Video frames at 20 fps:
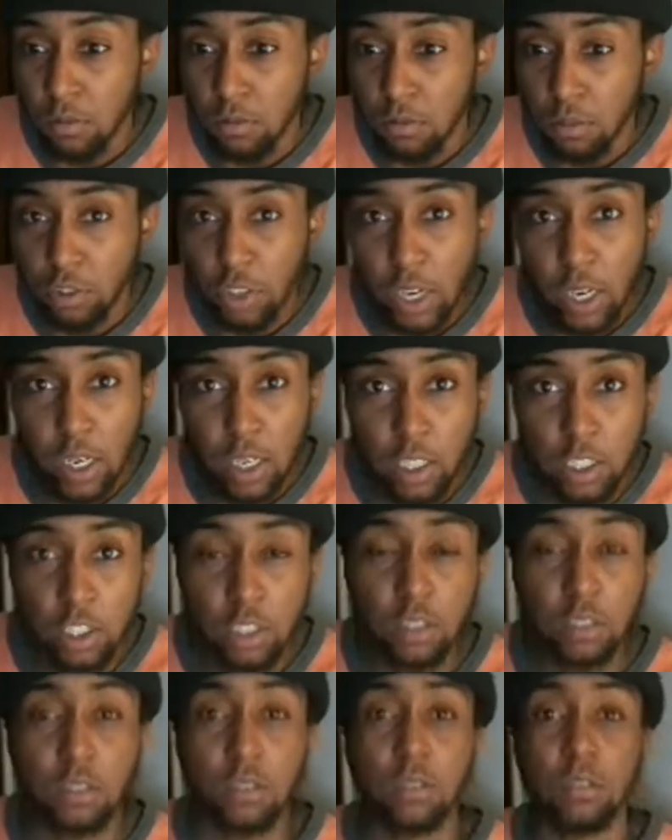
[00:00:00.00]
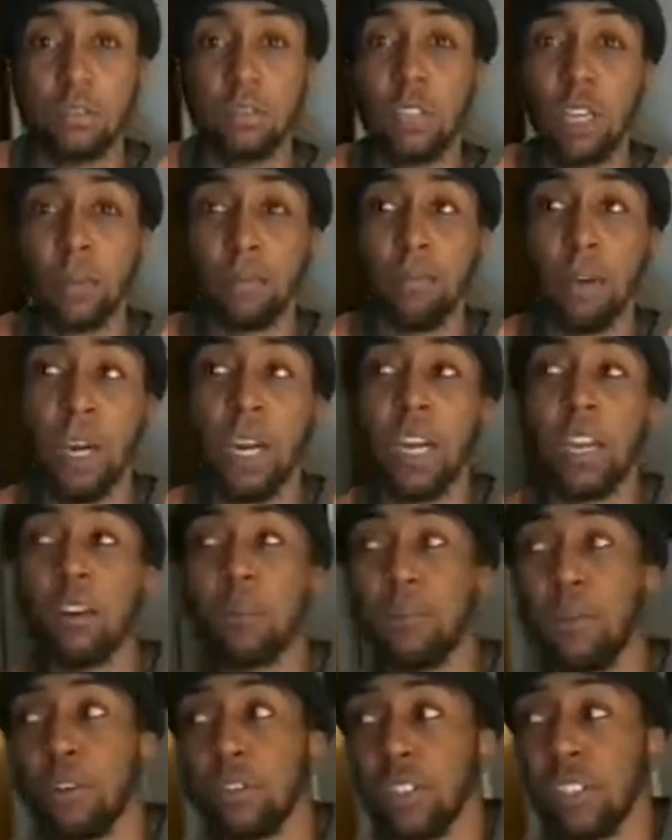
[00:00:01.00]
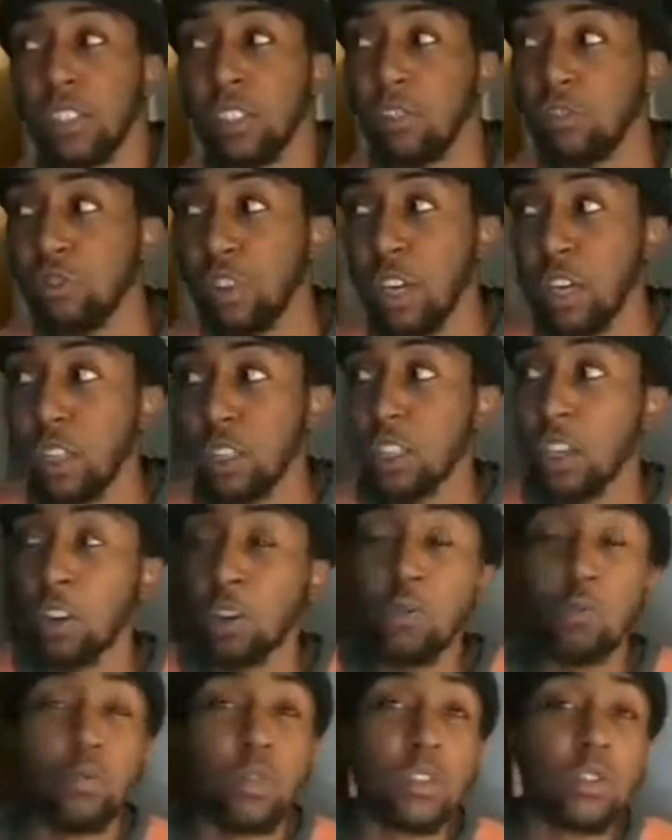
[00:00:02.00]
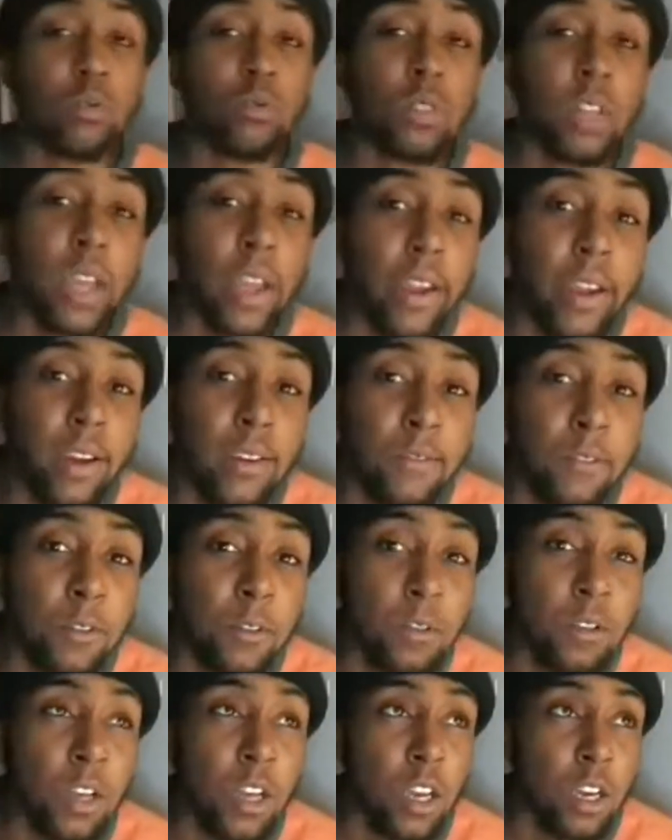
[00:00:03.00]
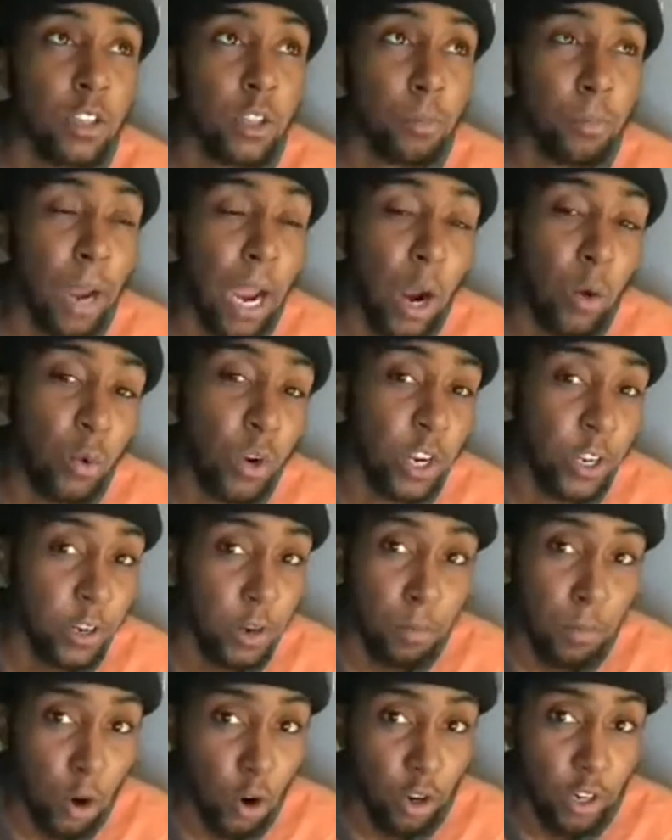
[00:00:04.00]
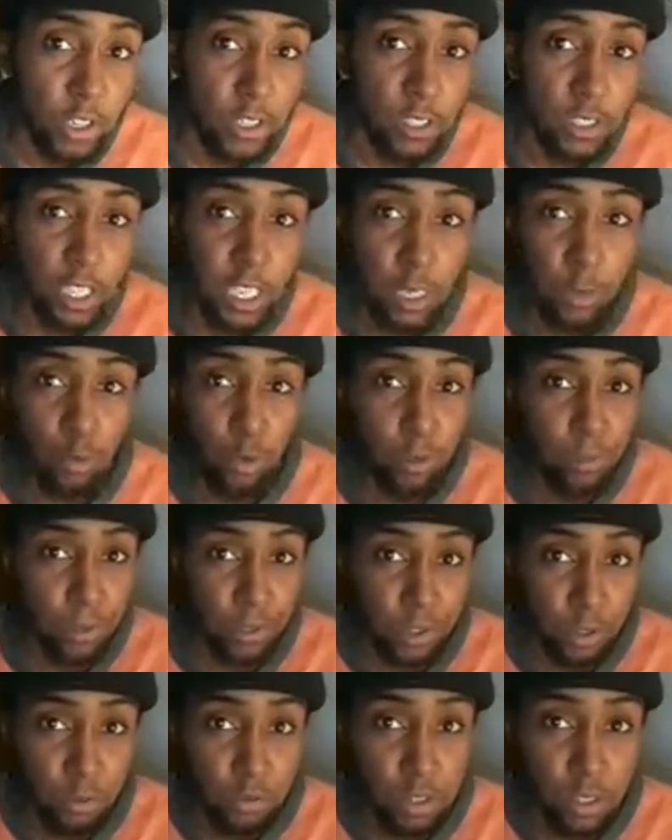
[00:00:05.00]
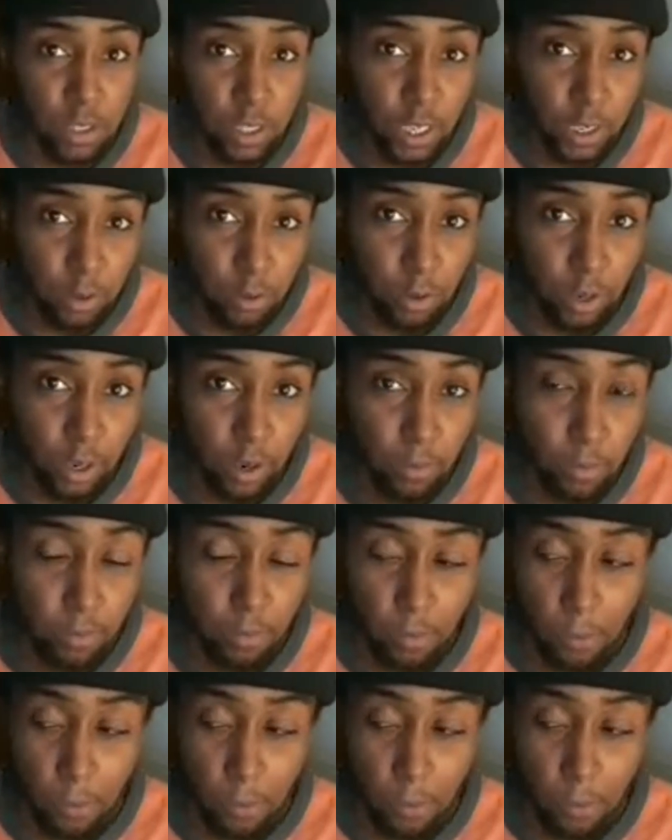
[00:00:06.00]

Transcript: trash, like buying or purchasing trash. I don't want you to have the the power in the market to keep reproducing that crap.